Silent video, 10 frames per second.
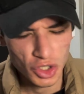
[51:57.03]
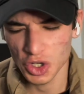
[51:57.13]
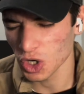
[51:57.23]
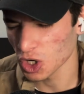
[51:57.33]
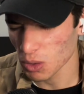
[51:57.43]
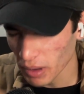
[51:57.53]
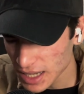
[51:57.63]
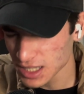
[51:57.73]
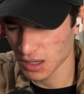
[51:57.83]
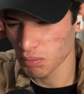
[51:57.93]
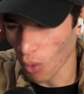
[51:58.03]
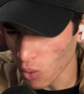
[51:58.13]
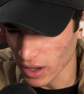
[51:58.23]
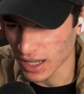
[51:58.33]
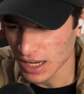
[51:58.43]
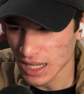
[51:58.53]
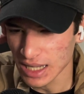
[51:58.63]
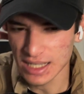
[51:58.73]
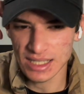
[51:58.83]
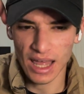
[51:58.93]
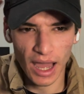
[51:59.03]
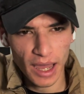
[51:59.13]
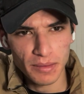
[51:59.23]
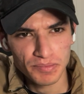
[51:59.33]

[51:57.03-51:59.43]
your basic point is that